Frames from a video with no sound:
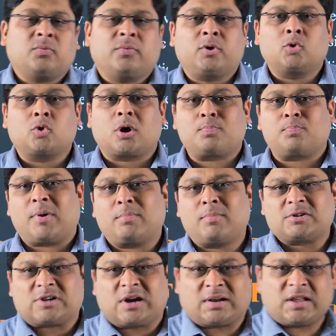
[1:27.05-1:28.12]
we do not pay
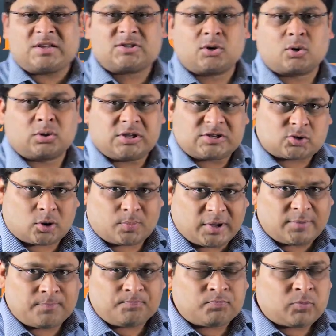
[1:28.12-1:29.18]
much attention to this topic,